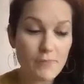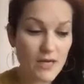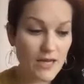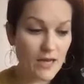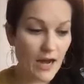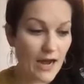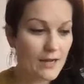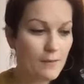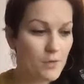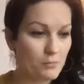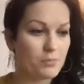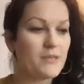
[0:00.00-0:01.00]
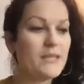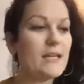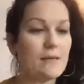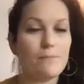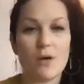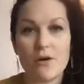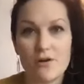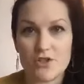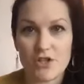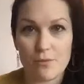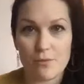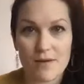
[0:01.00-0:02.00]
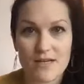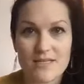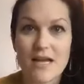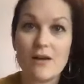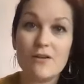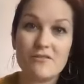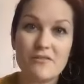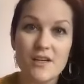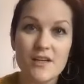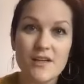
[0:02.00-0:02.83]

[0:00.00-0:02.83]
meaning I am complete in partnership with myself.